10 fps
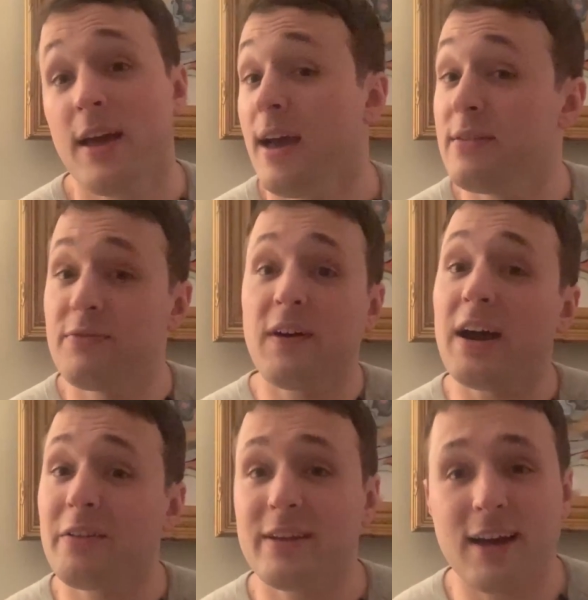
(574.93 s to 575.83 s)
And
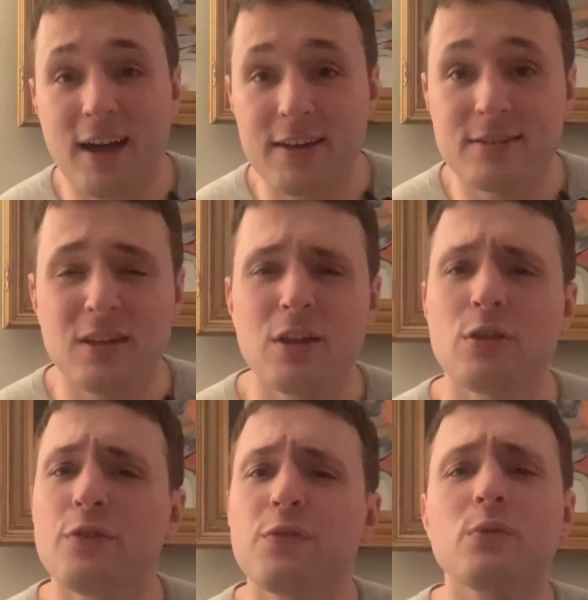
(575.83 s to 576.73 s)
finally, guys,
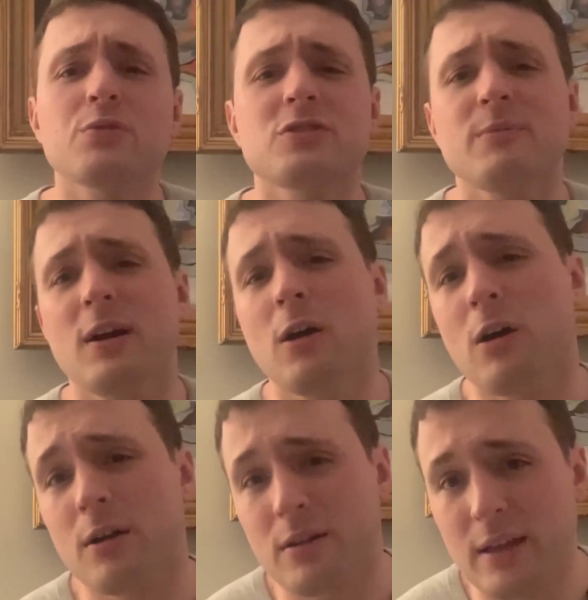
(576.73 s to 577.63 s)
the fruits of my
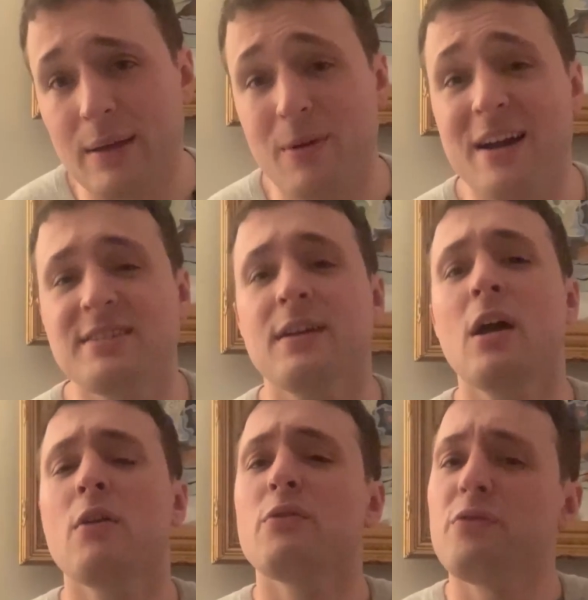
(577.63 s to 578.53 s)
hard labor as a
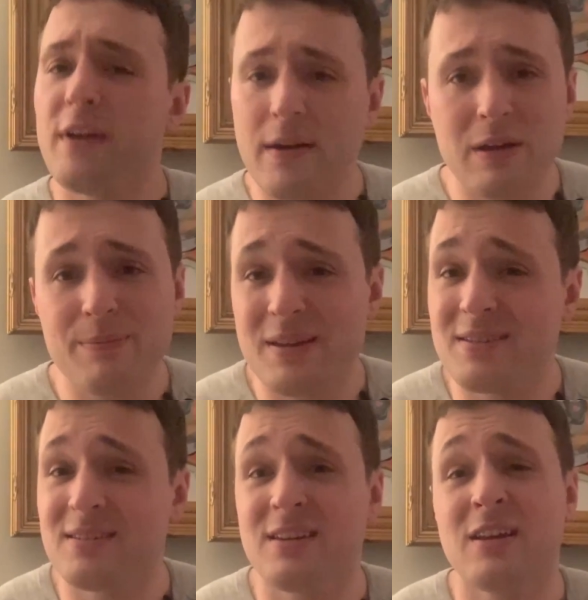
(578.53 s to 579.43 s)
very
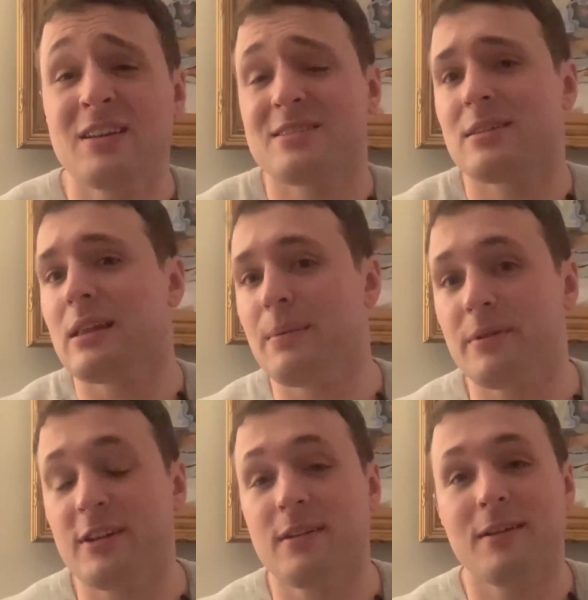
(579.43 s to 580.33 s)
busy
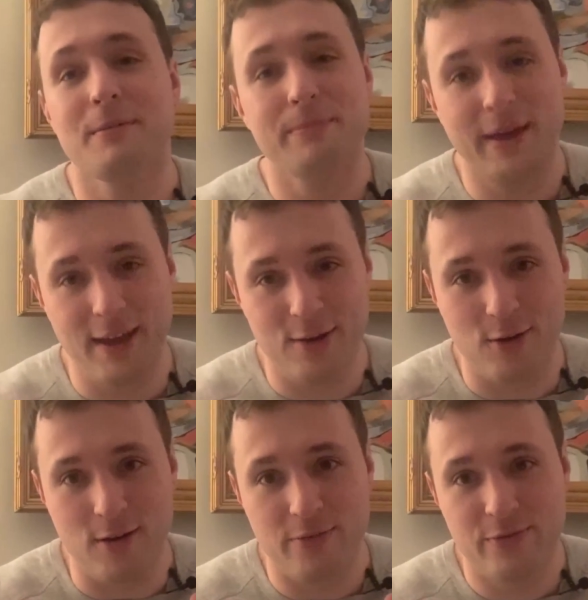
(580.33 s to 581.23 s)
celebrity paid off.